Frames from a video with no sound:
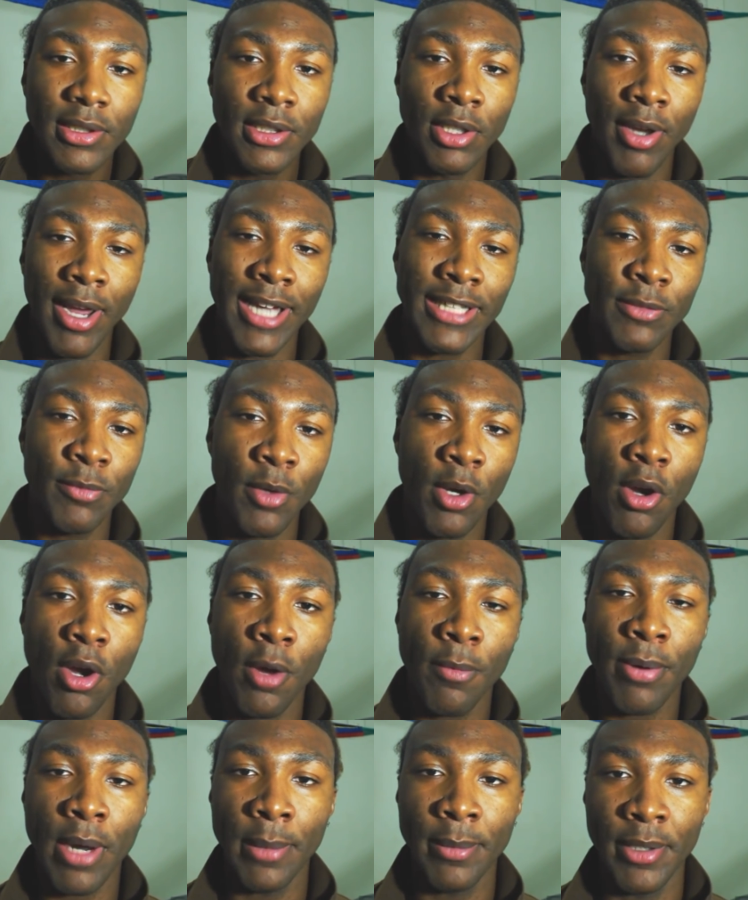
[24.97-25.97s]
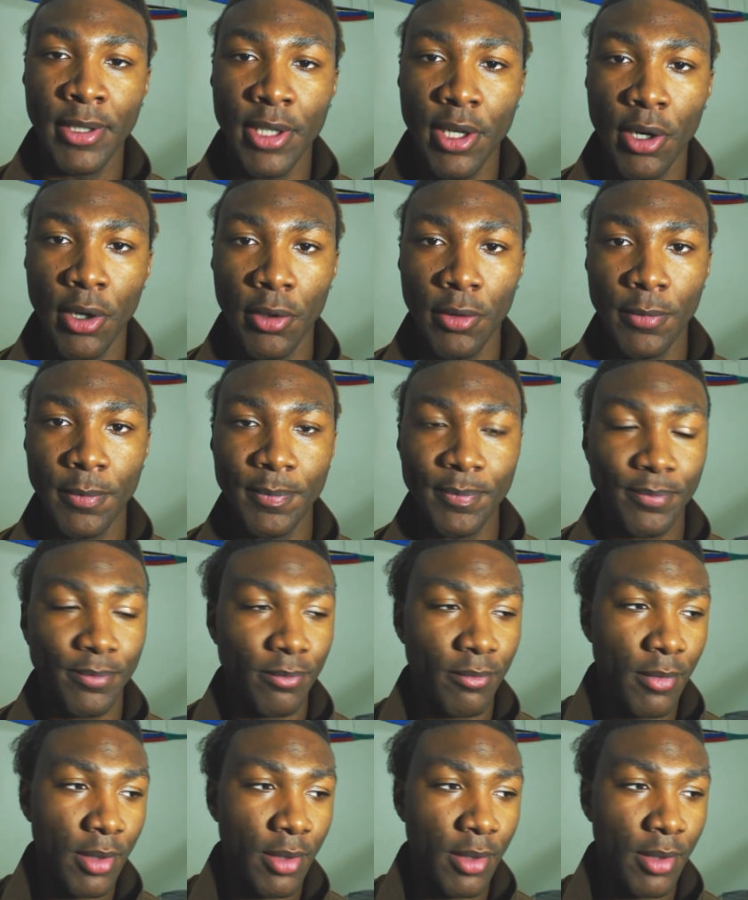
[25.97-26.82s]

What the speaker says: So as we all probably know,